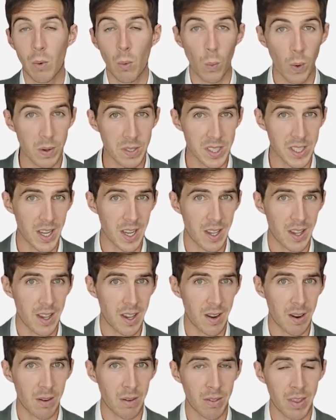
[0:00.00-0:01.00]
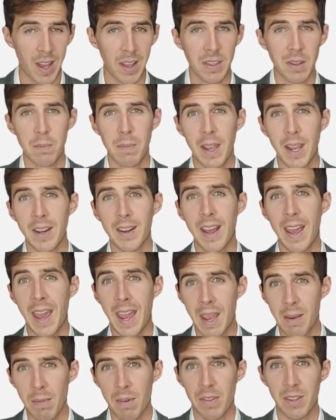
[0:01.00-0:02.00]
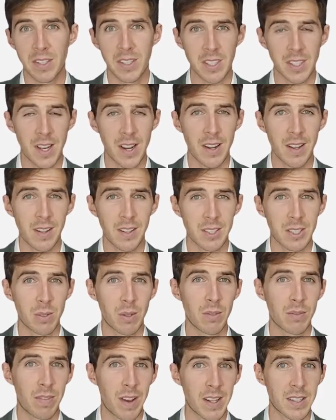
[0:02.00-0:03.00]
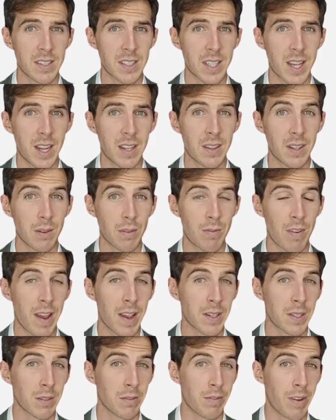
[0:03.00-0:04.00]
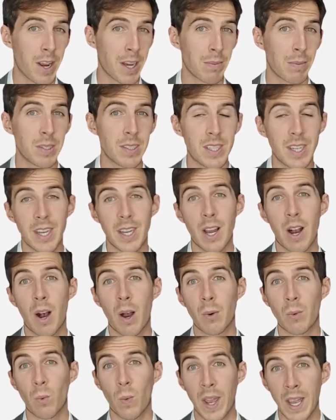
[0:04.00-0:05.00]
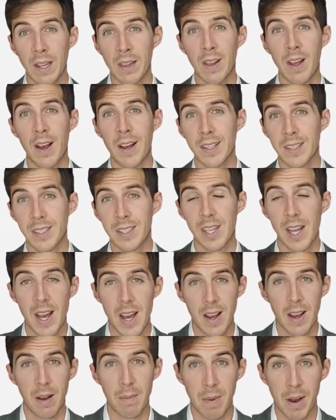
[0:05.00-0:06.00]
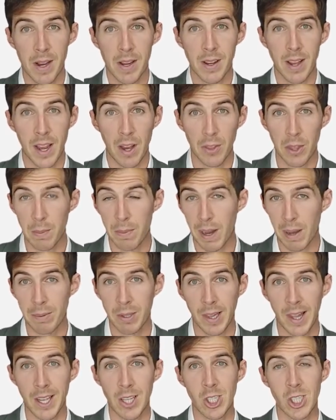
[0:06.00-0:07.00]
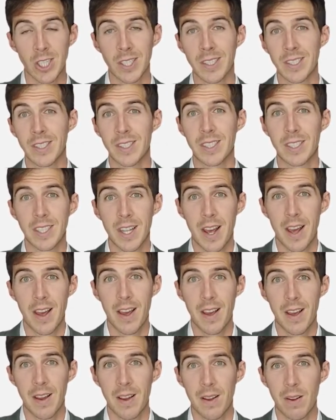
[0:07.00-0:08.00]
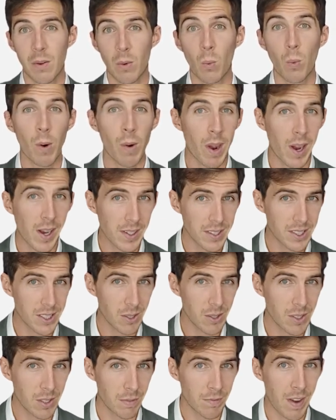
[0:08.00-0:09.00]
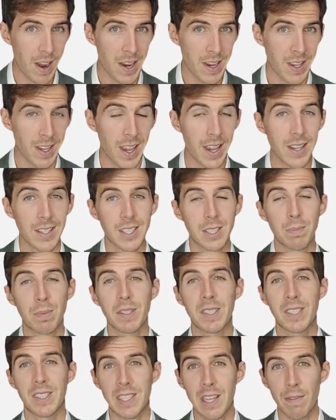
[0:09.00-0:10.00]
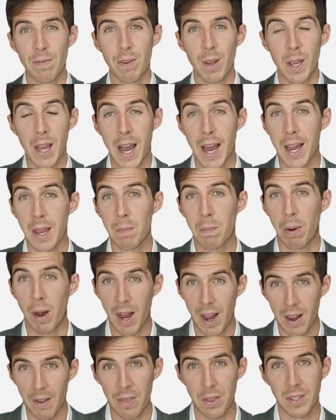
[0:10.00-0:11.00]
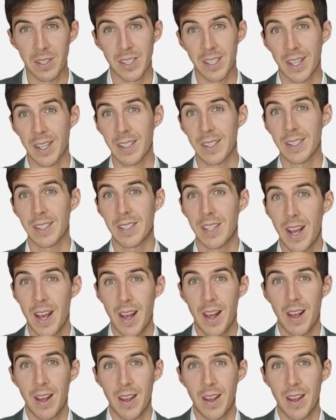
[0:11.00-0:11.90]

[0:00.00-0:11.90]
We're saying here that the main aim of the study is to investigate the effect of vitamin D on weight loss among healthy populations. We're also defining a specific hypothesis